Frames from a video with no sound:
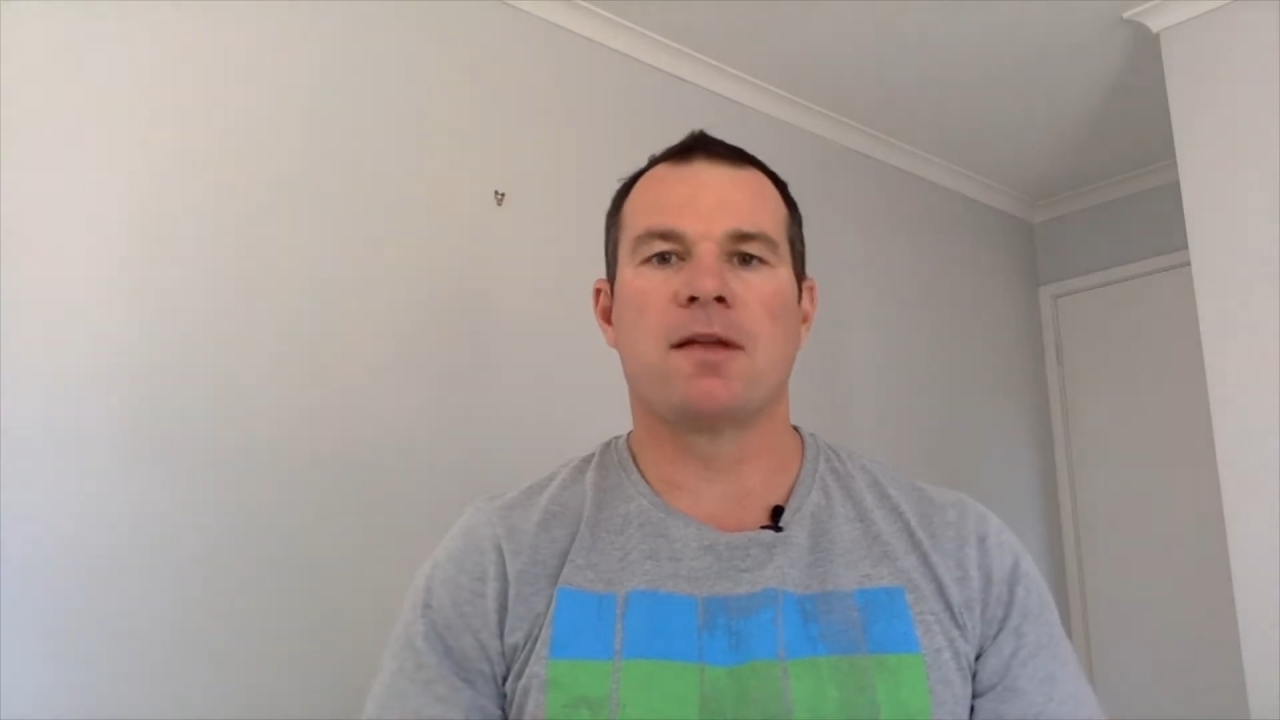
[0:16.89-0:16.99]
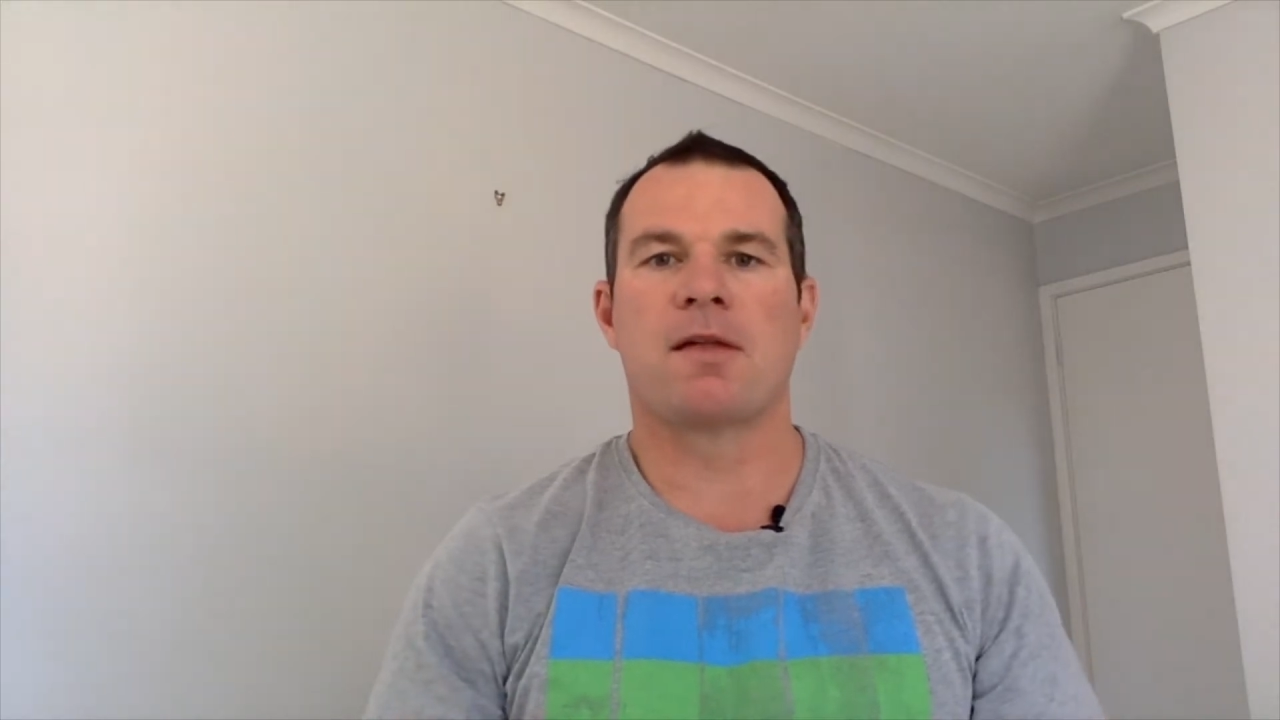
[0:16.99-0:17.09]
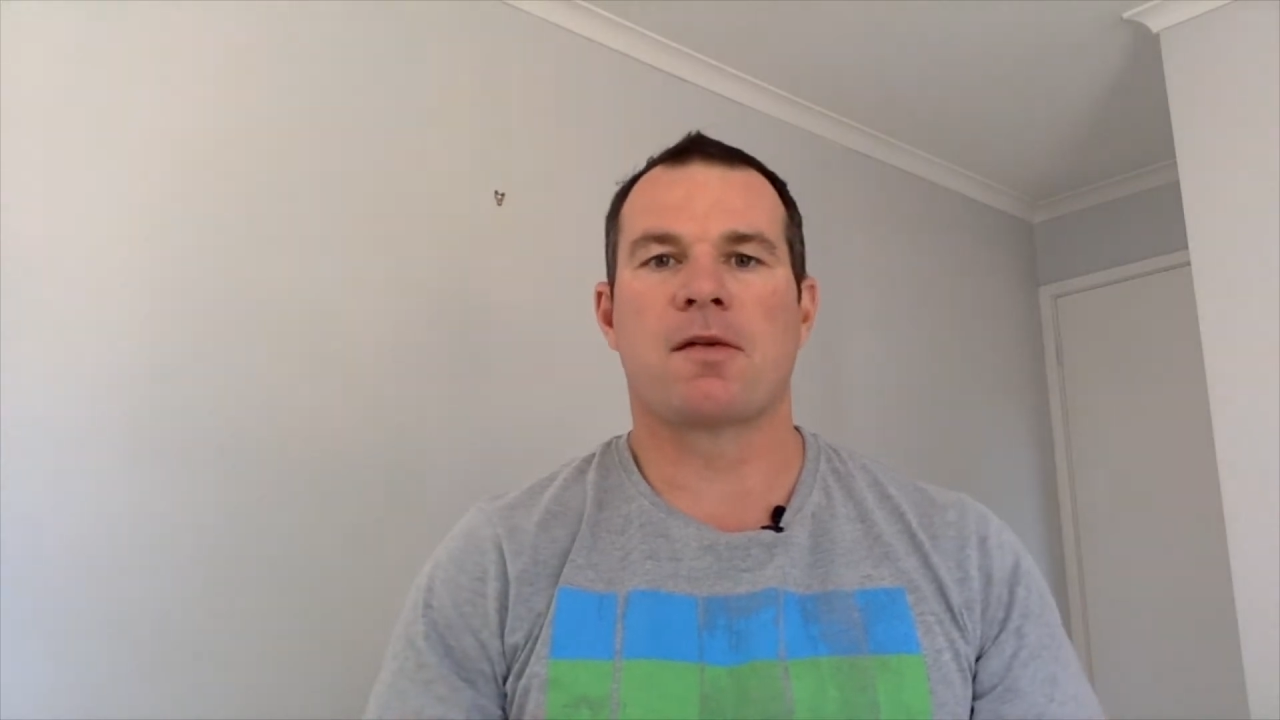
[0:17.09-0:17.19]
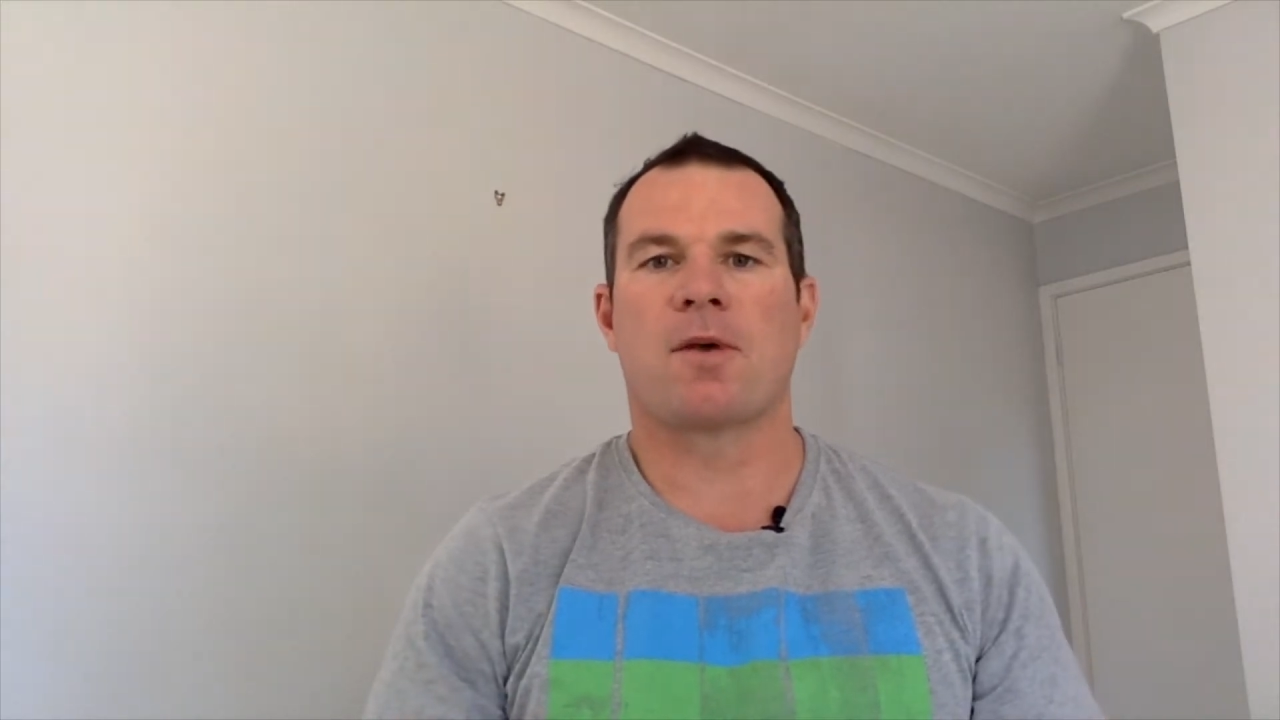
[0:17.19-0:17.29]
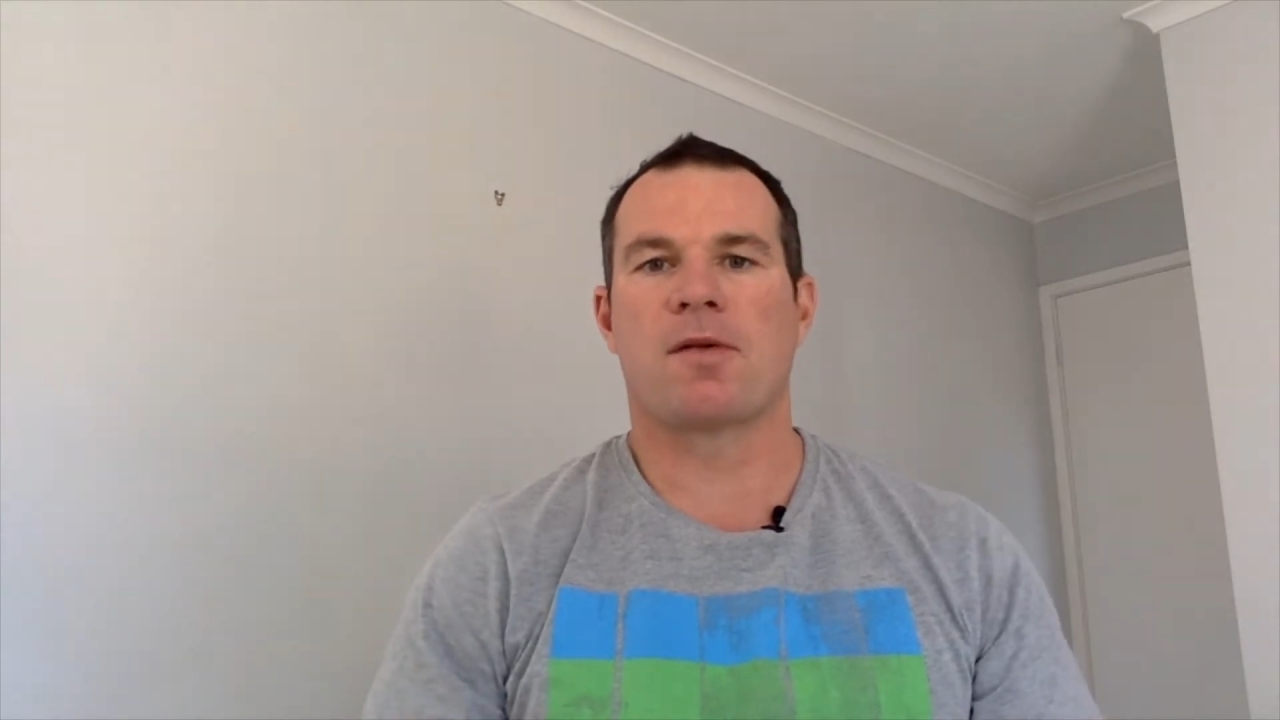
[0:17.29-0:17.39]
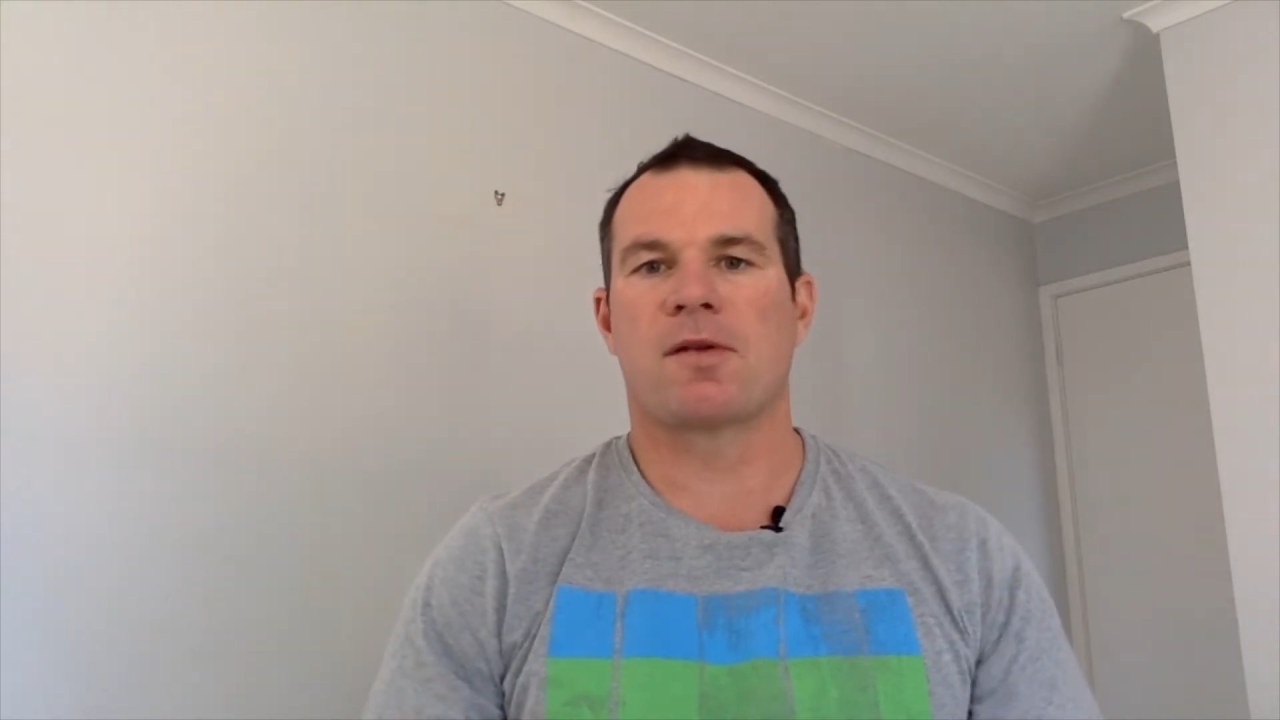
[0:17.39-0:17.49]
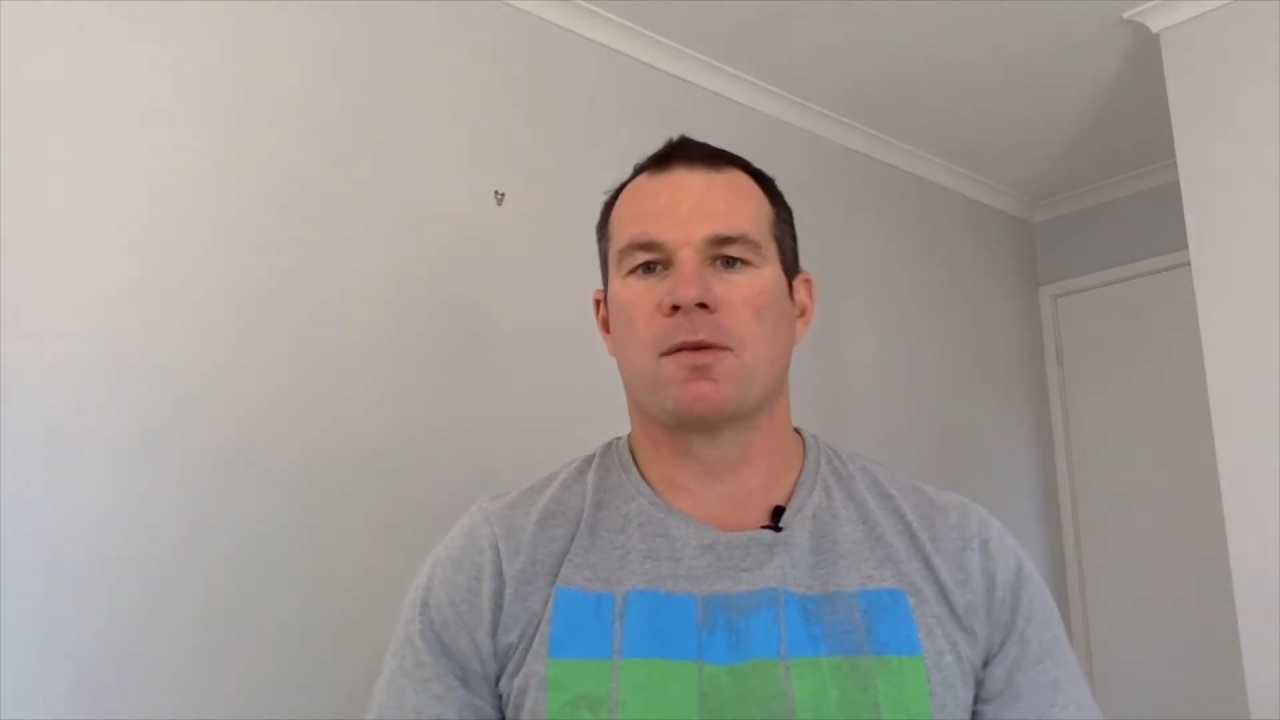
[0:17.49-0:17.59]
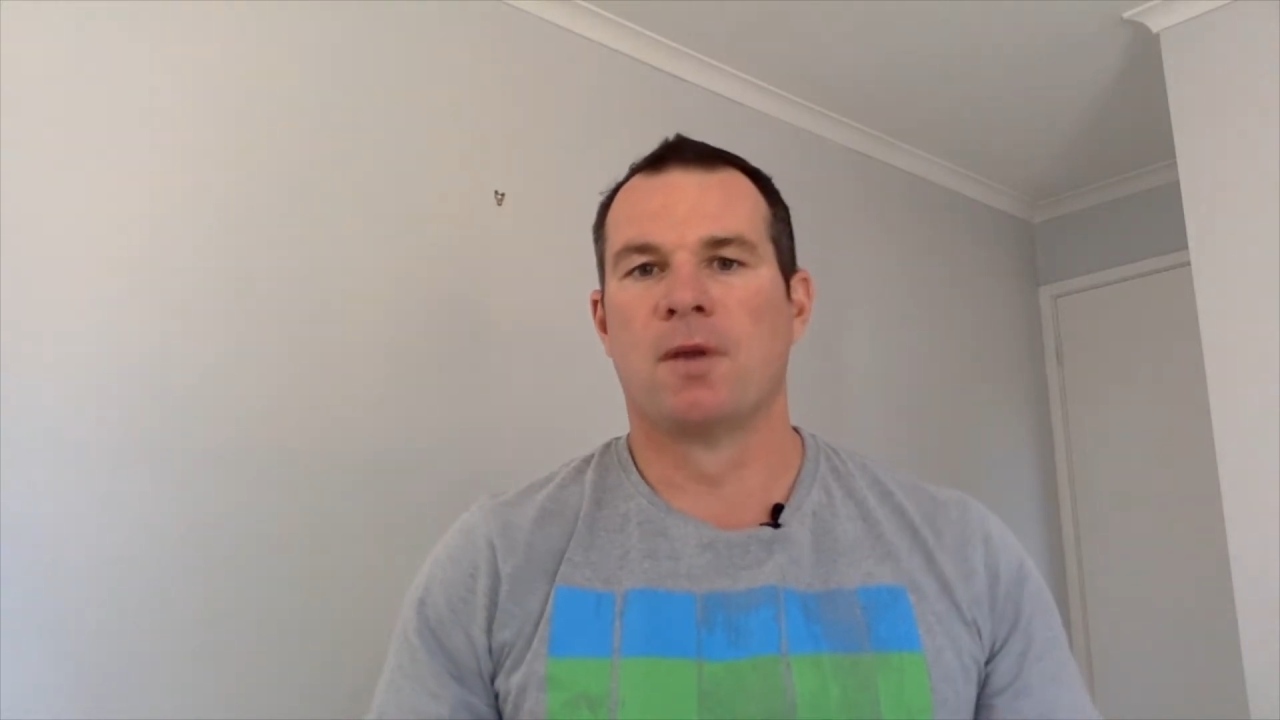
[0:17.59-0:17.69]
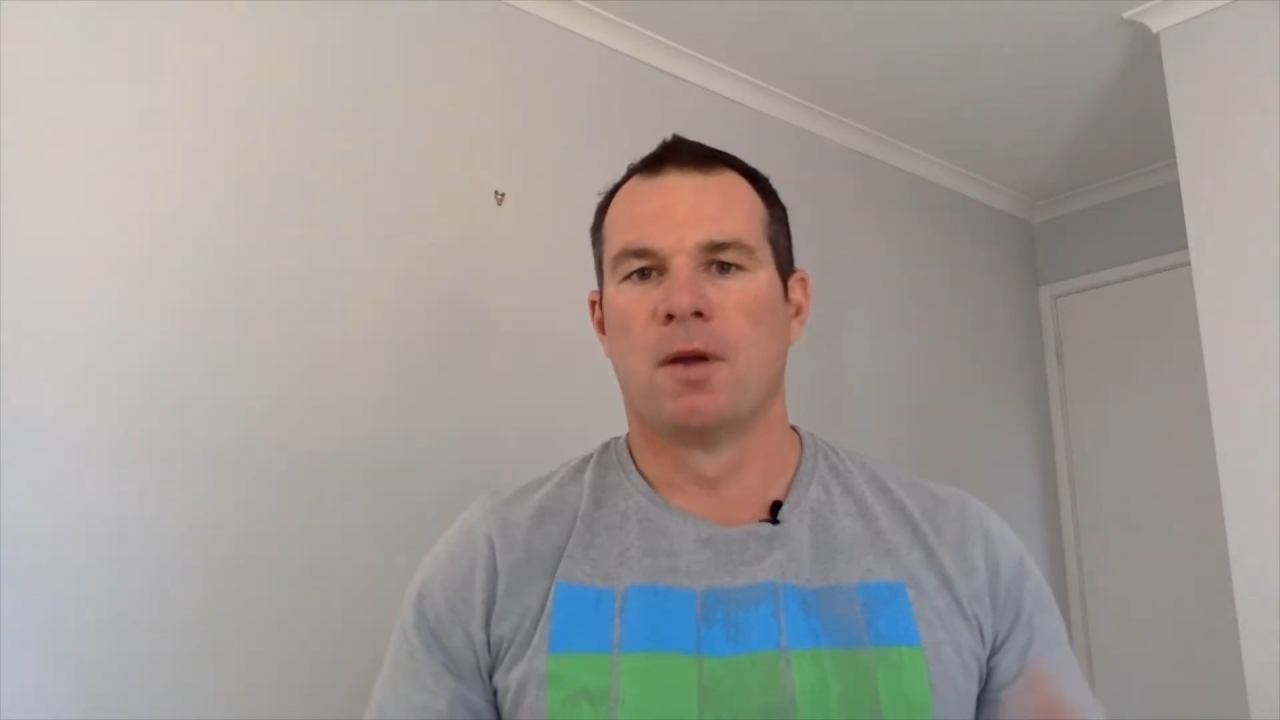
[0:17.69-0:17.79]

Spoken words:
this question,